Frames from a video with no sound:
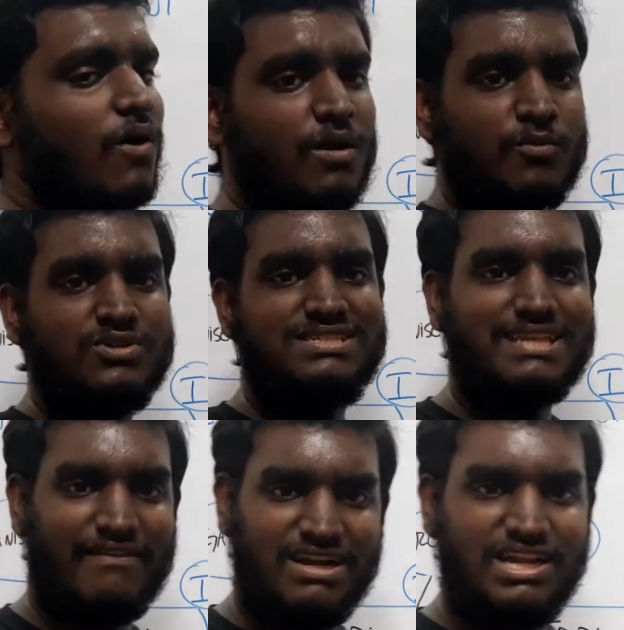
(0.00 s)
almost
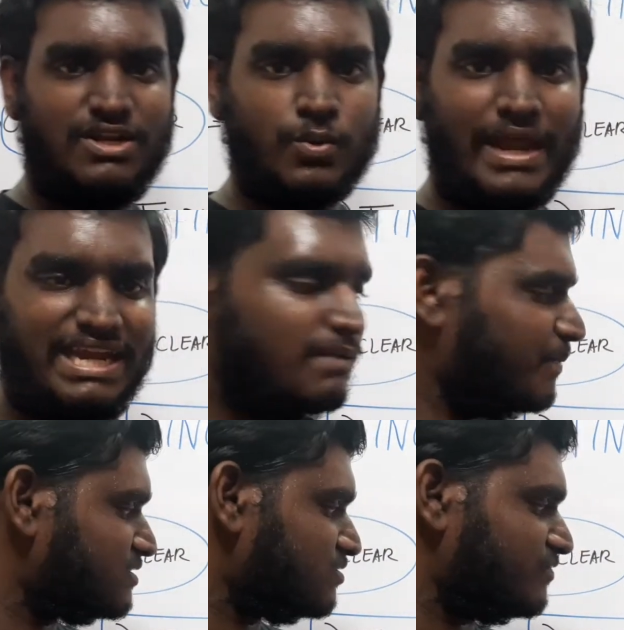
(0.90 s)
70 to
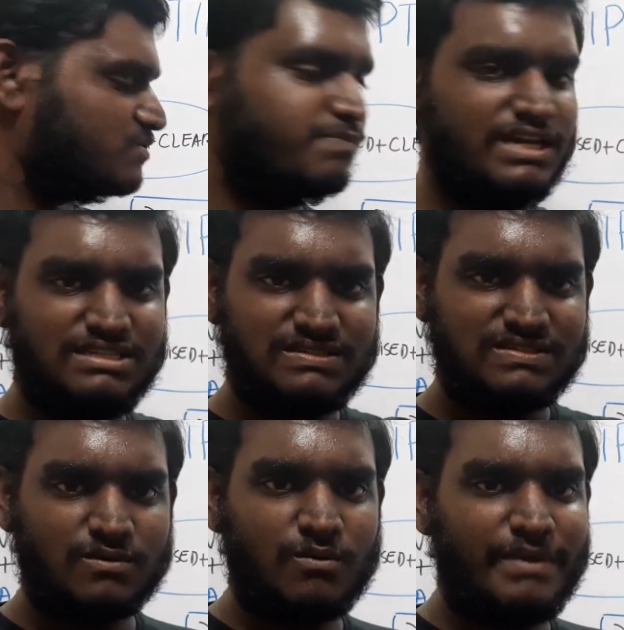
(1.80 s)
80% of your speech,
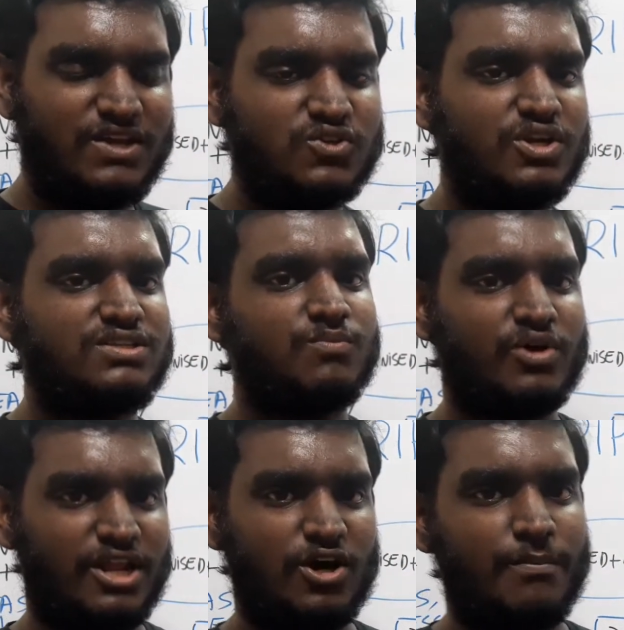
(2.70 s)
so make sure it's more
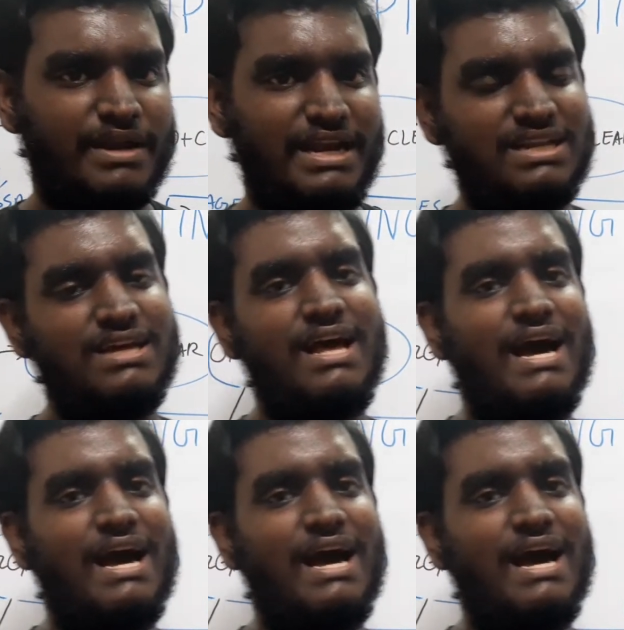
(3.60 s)
elaborate.